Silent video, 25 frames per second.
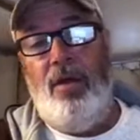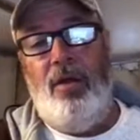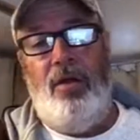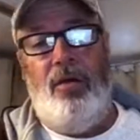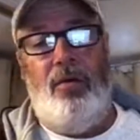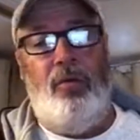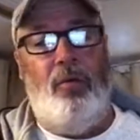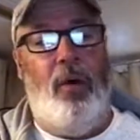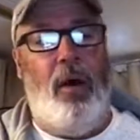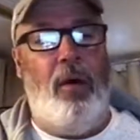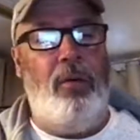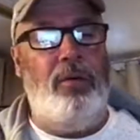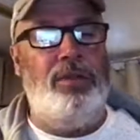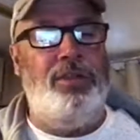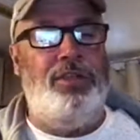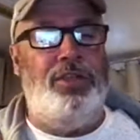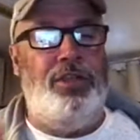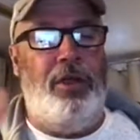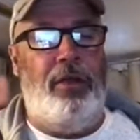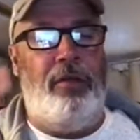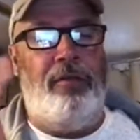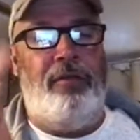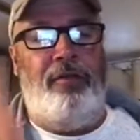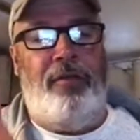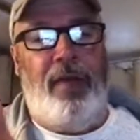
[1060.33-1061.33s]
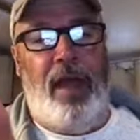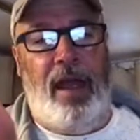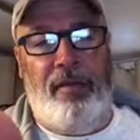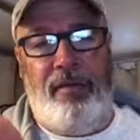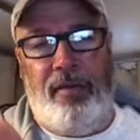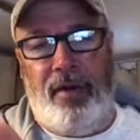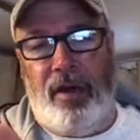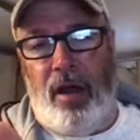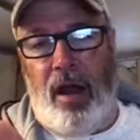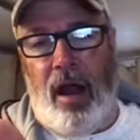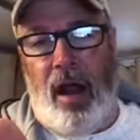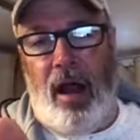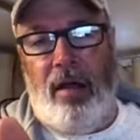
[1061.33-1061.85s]
What was your
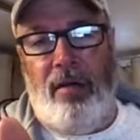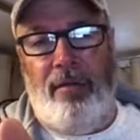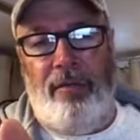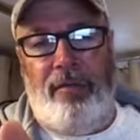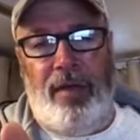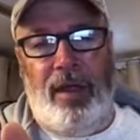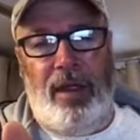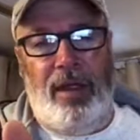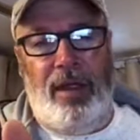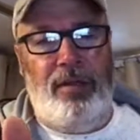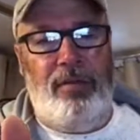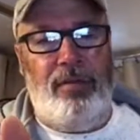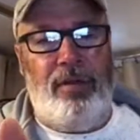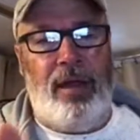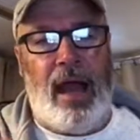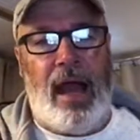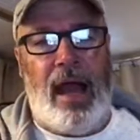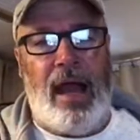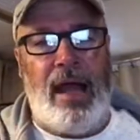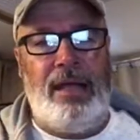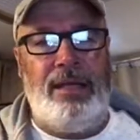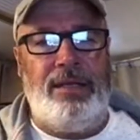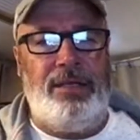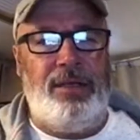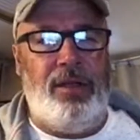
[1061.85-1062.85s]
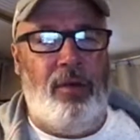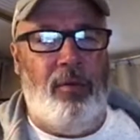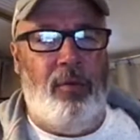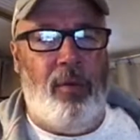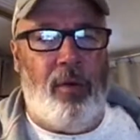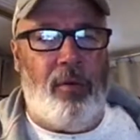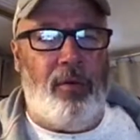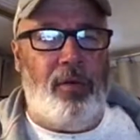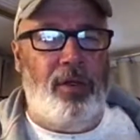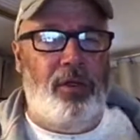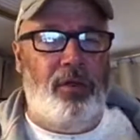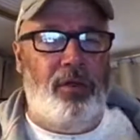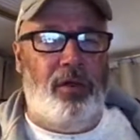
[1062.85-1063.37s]
favorite RV, you guys? What
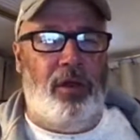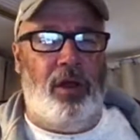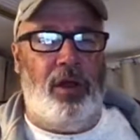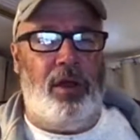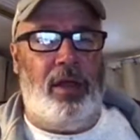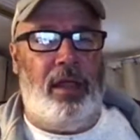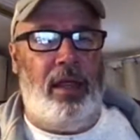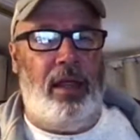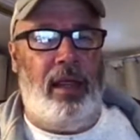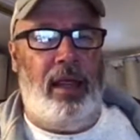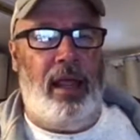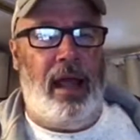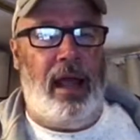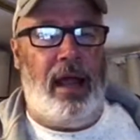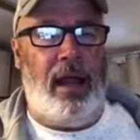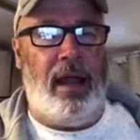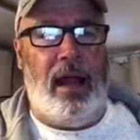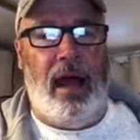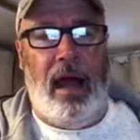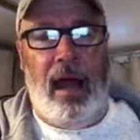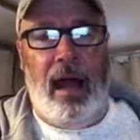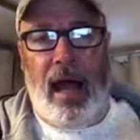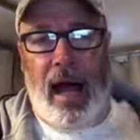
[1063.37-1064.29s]
were you looking at?